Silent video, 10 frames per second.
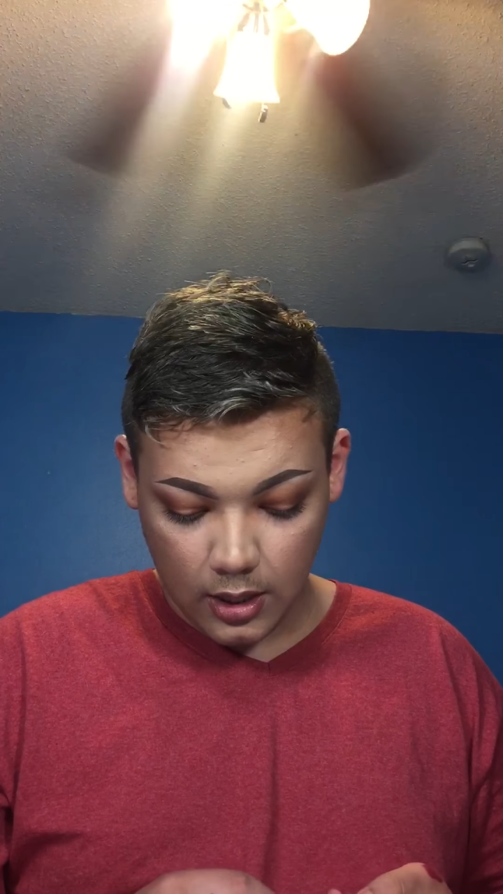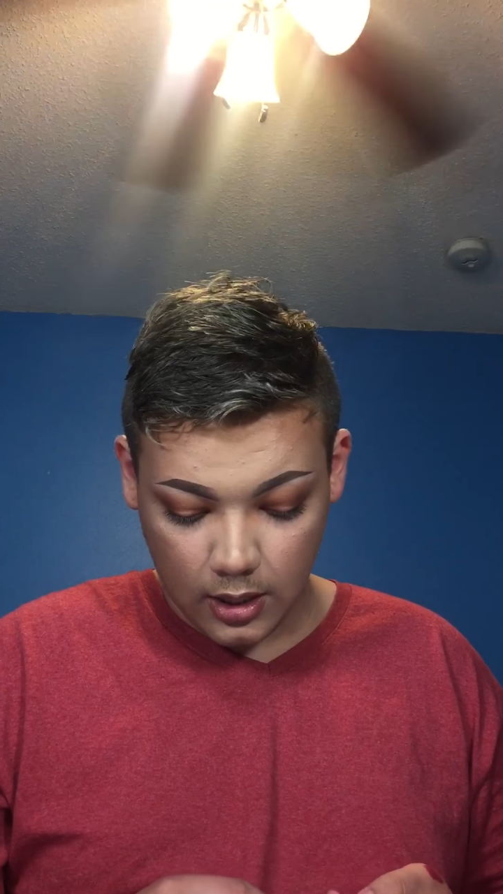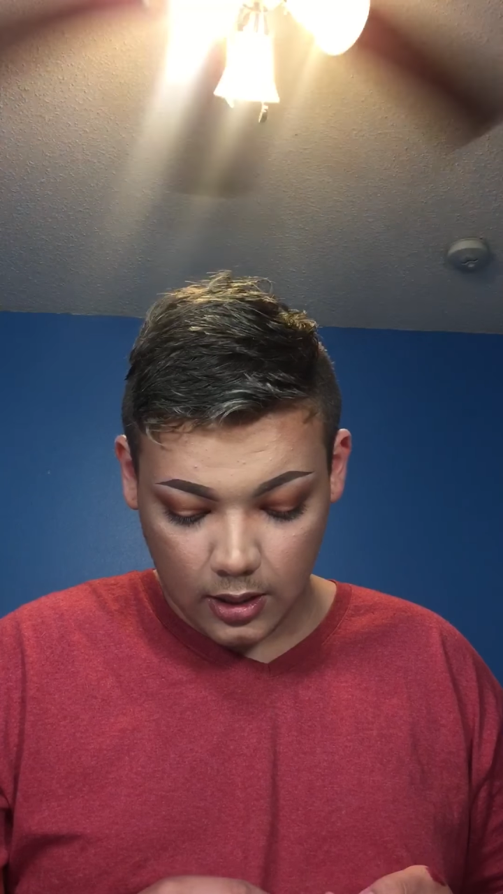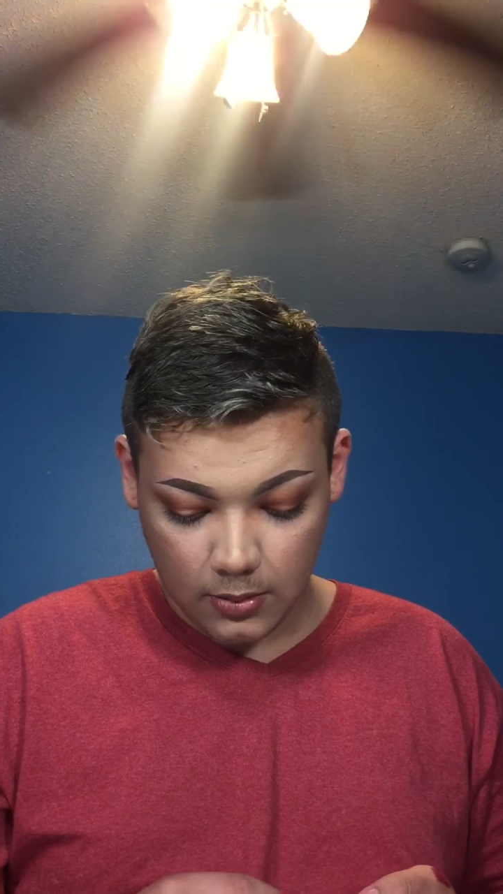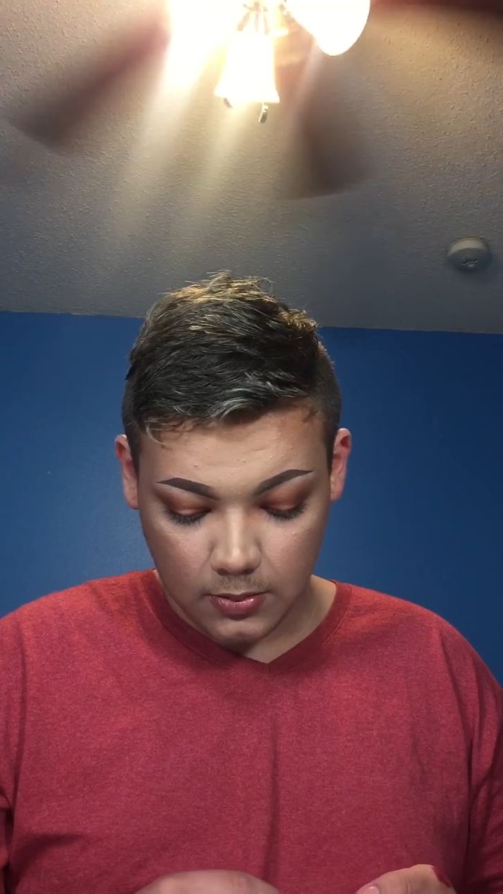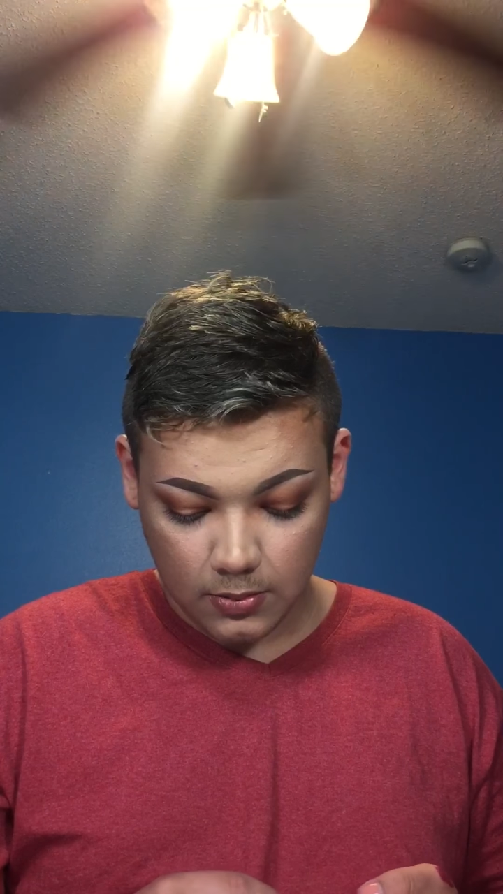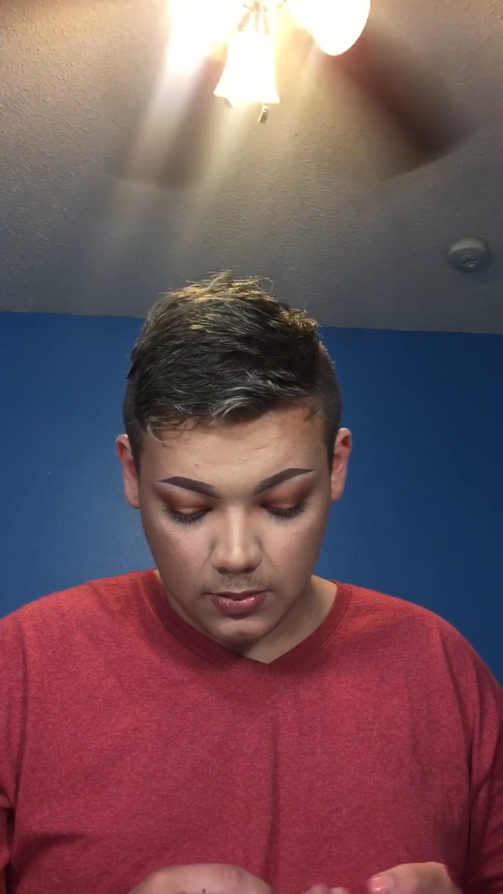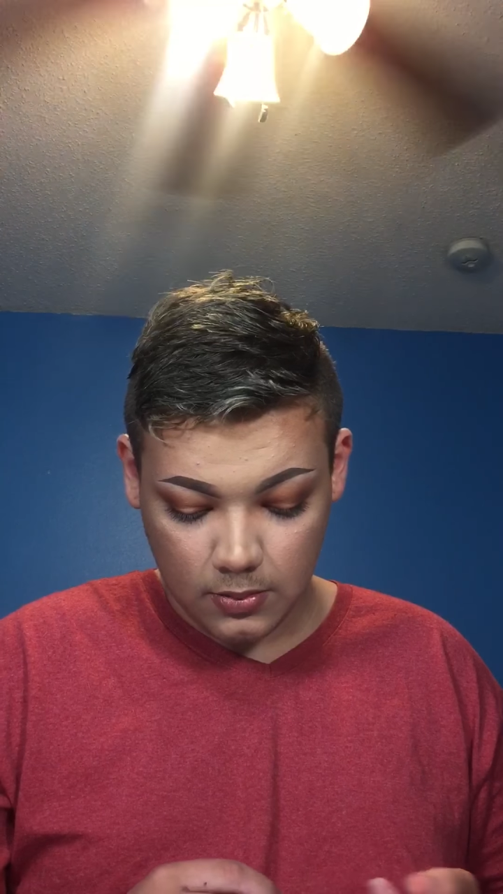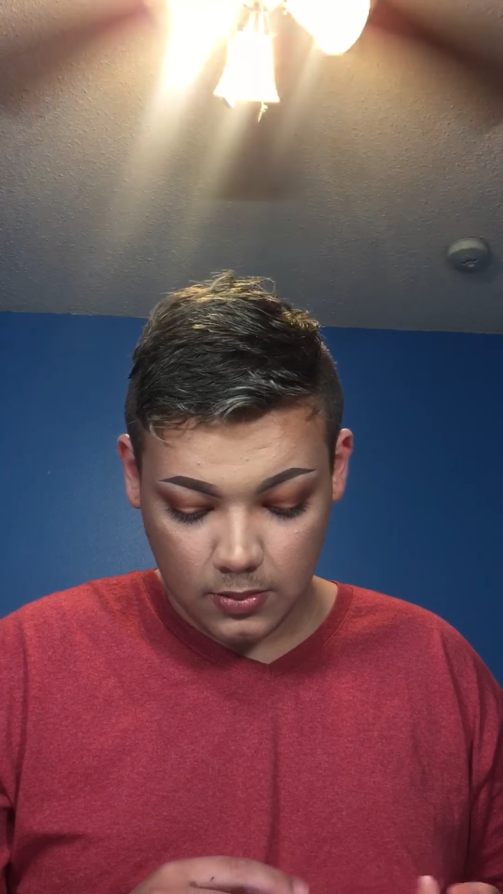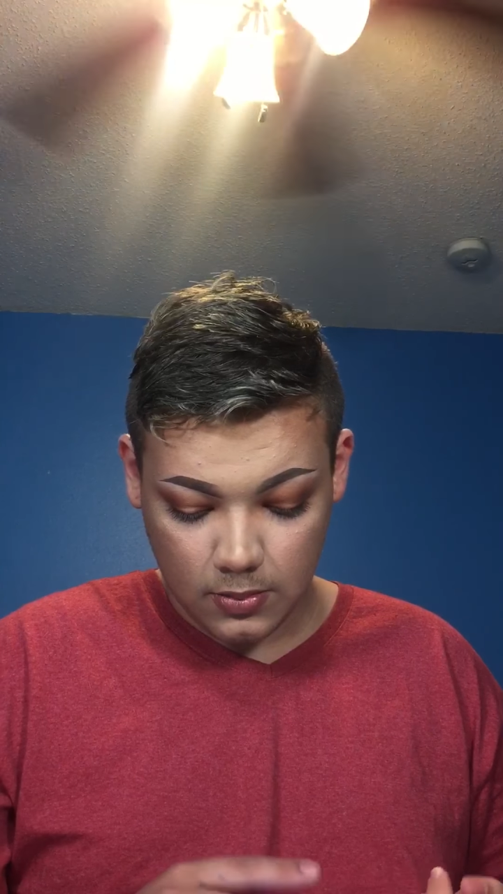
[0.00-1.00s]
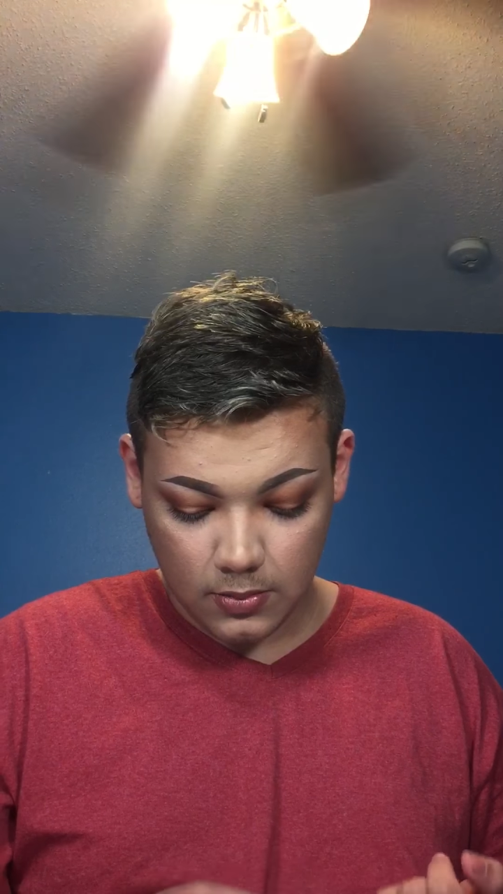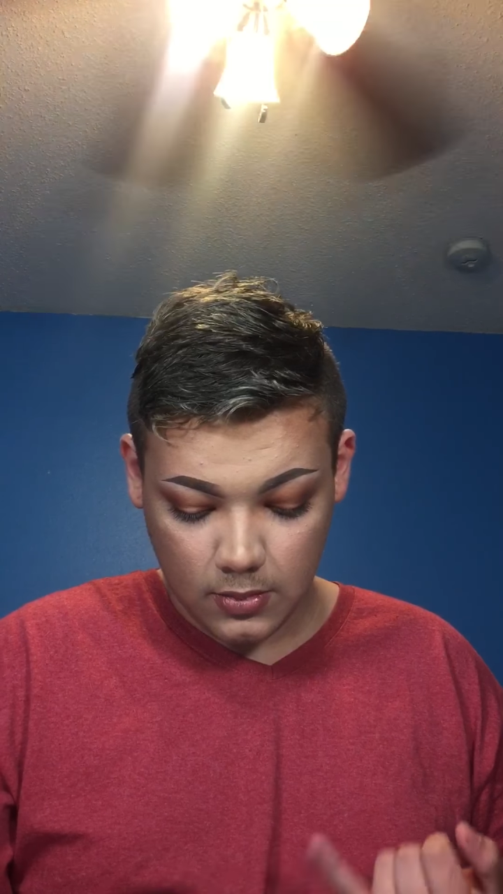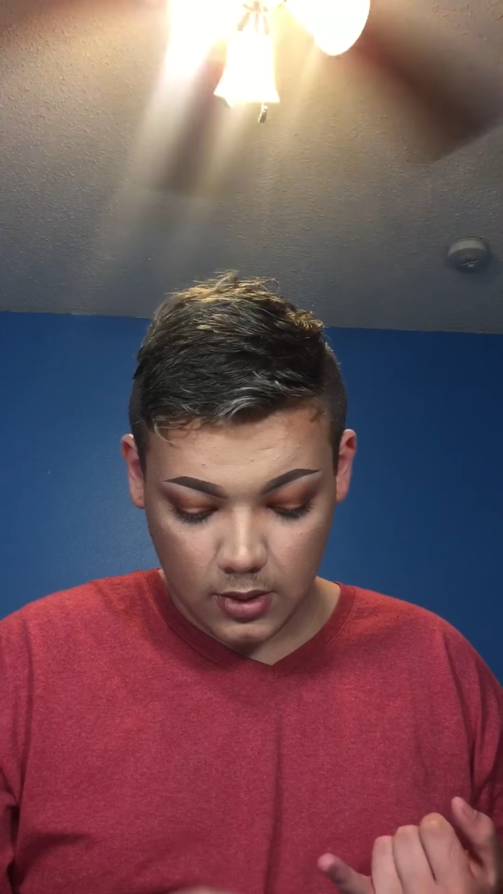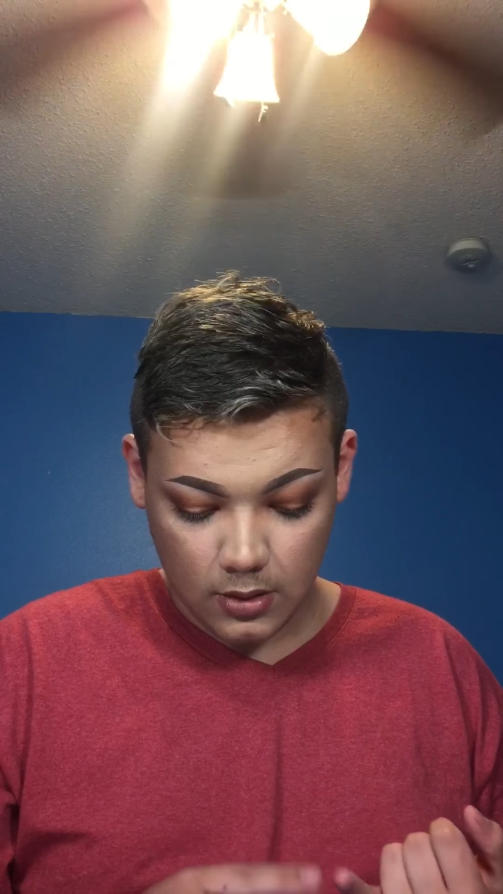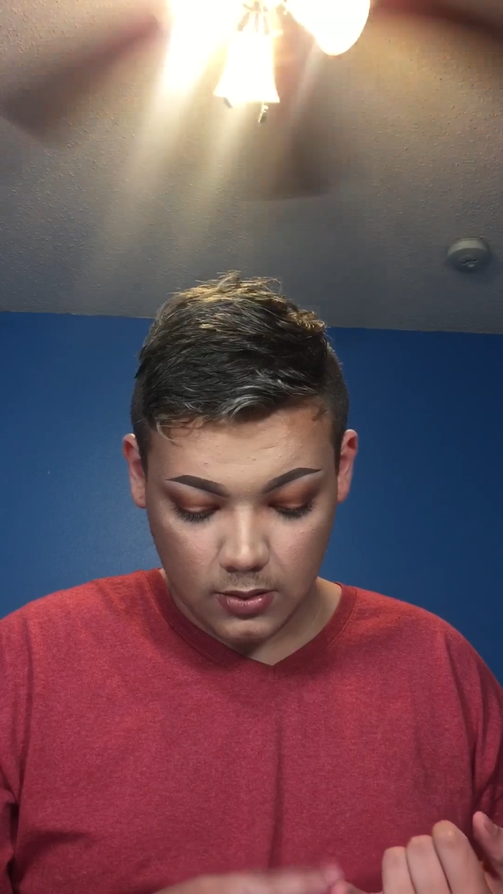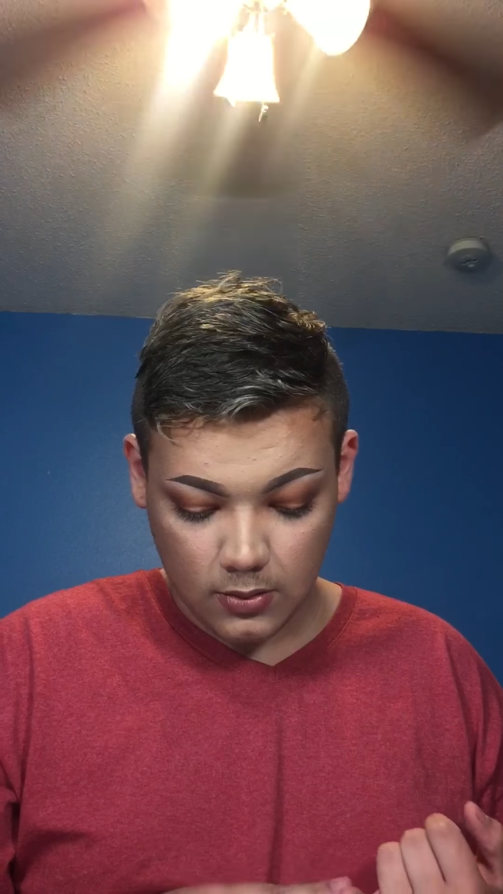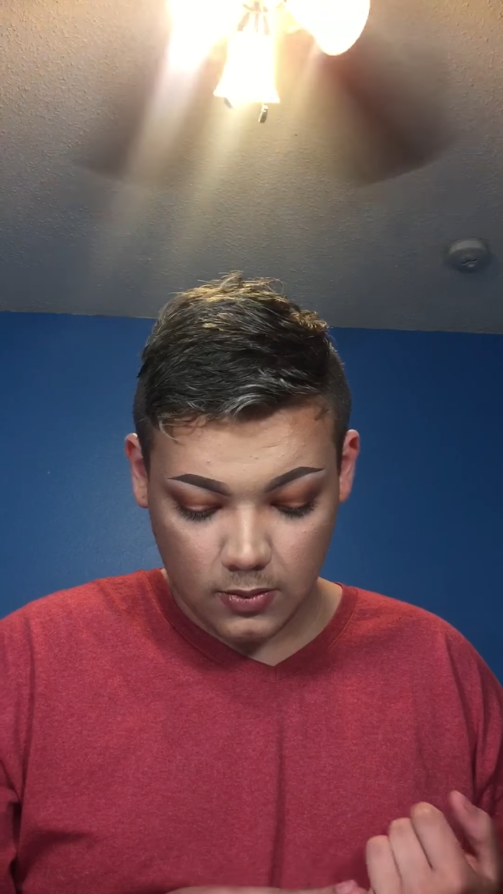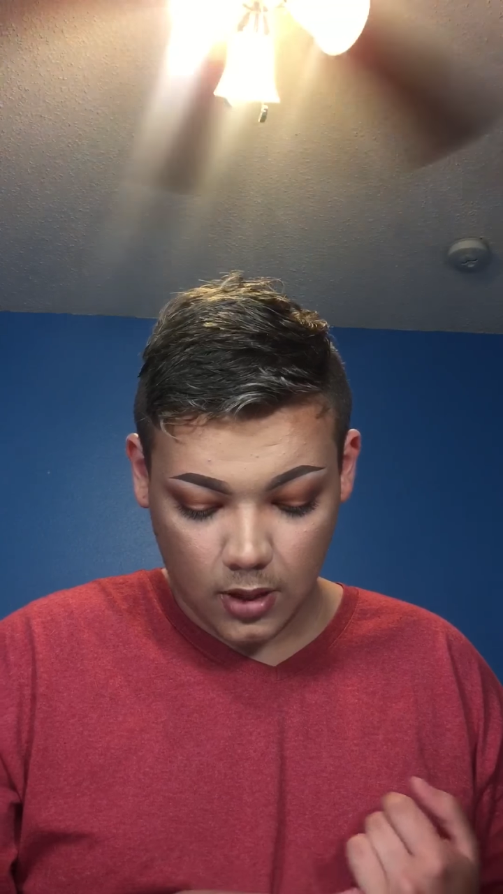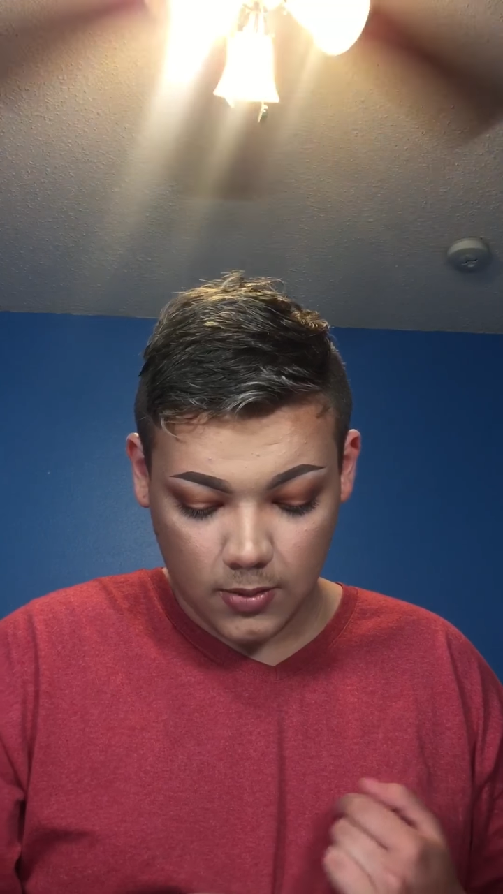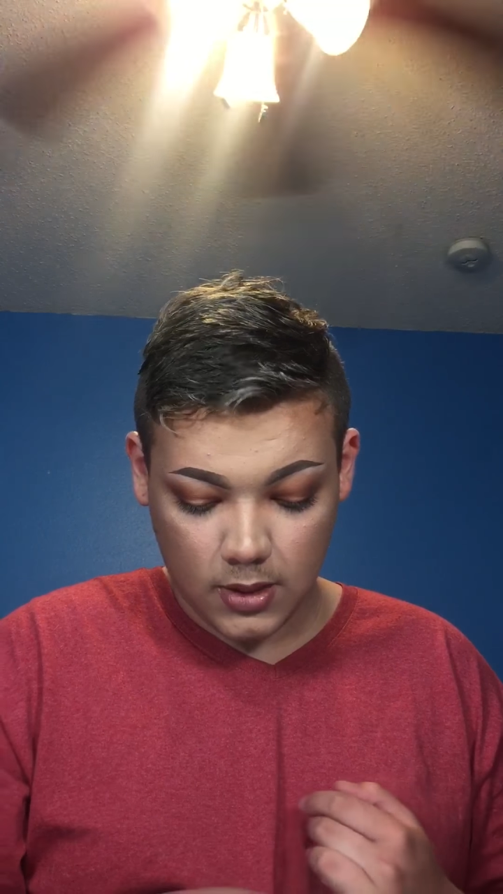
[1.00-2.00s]

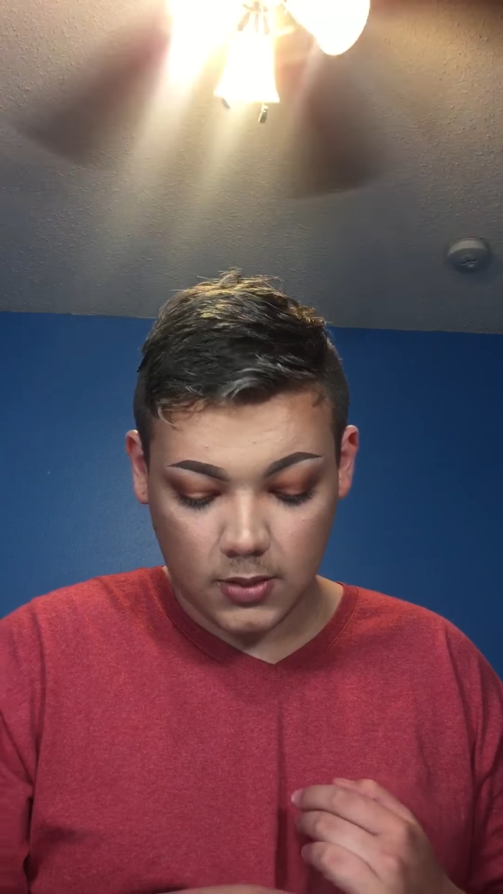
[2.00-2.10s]
Favorite